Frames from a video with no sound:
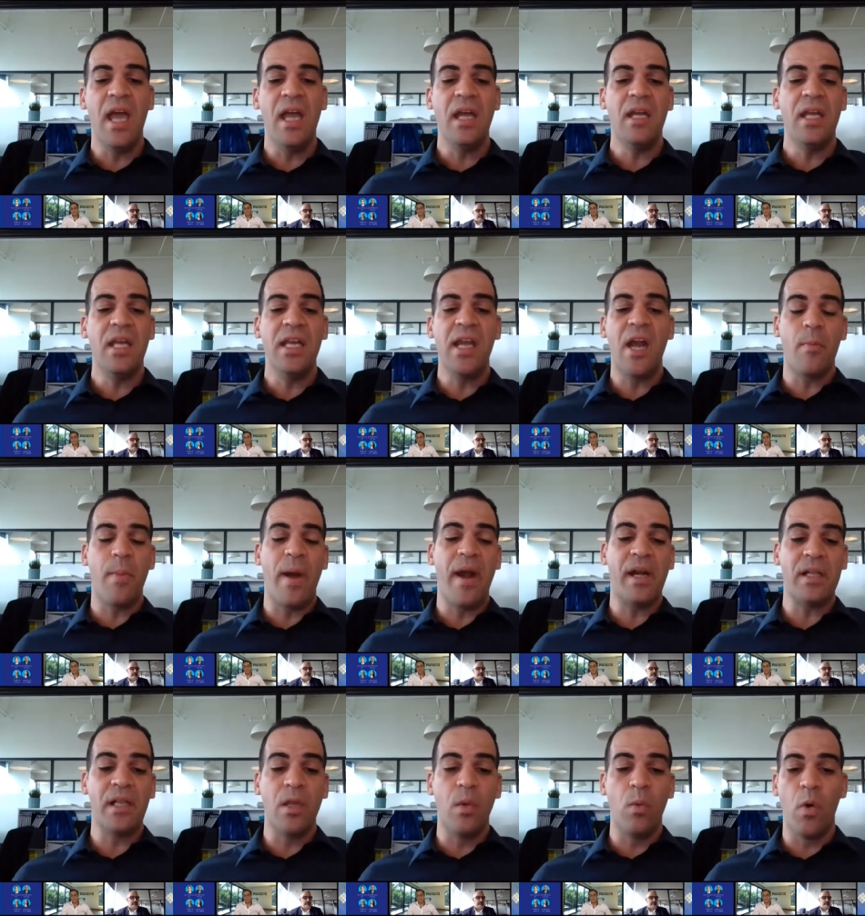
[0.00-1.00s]
and it
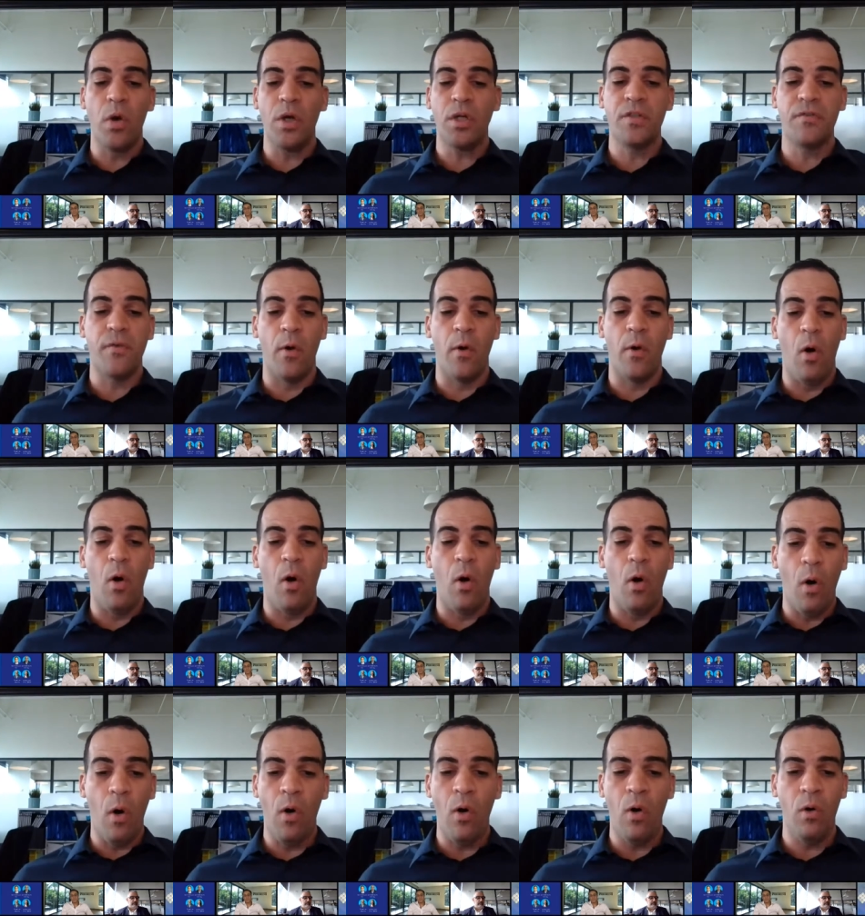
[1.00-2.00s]
automatically works for
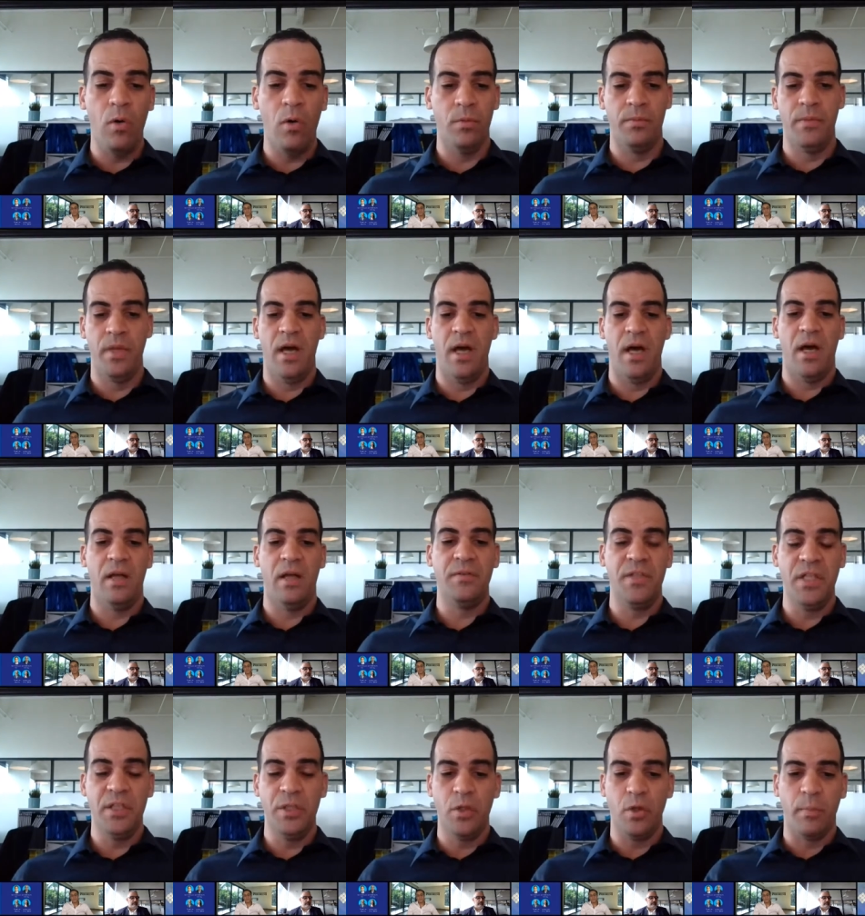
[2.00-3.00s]
all
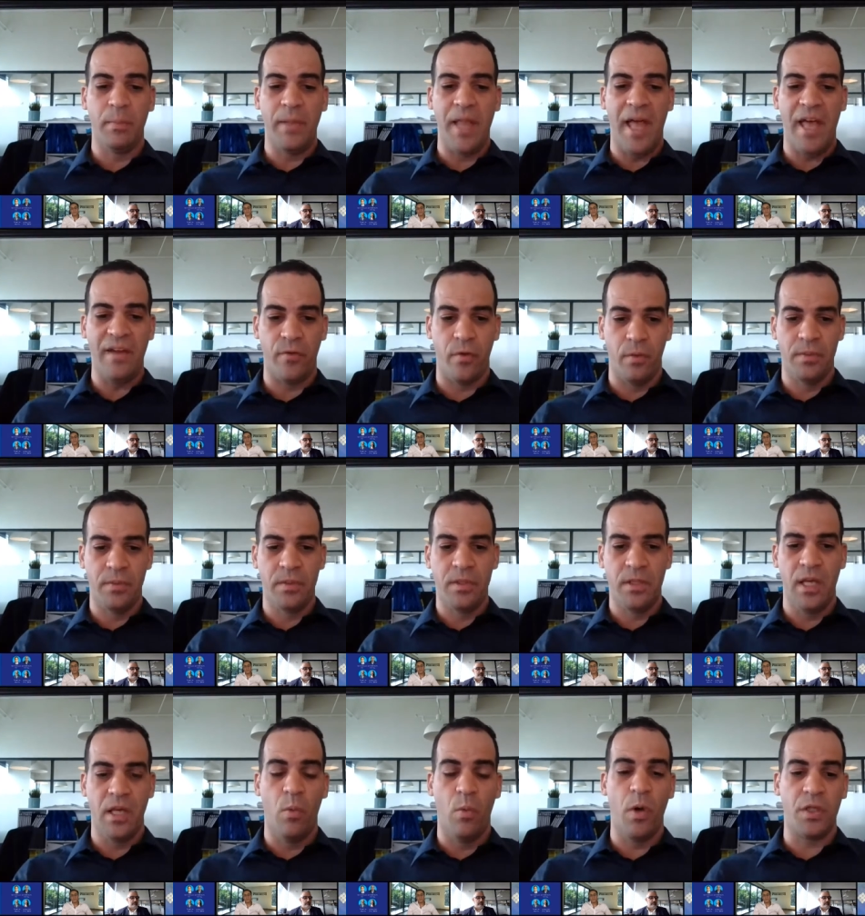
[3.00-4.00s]
digital platforms.